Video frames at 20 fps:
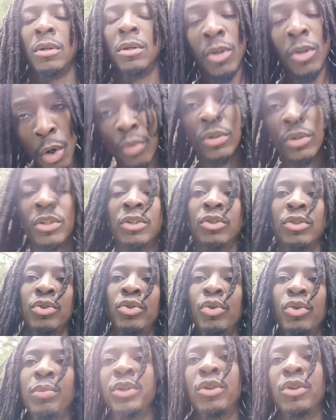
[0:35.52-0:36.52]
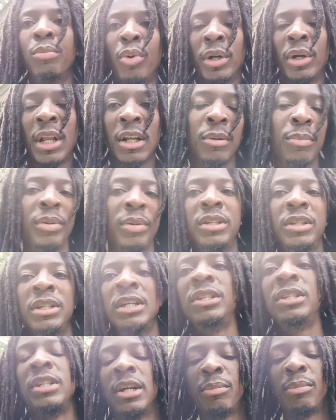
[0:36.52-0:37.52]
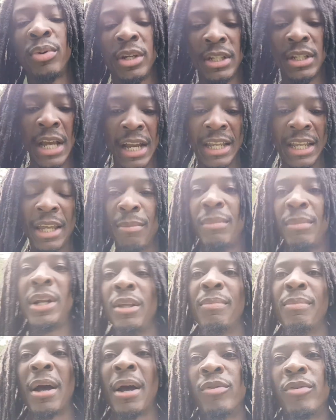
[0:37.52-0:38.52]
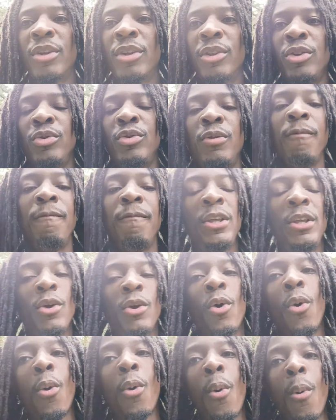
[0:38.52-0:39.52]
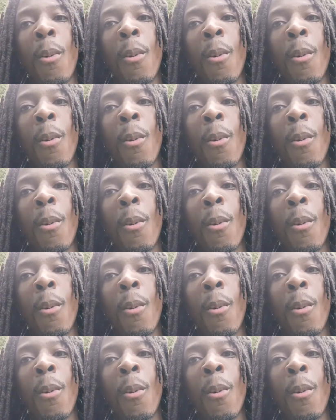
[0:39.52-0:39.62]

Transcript: Yo, what's good, YouTube? It's your boy, Dr. PGAGM. Praise God to get money back for another YouTube video.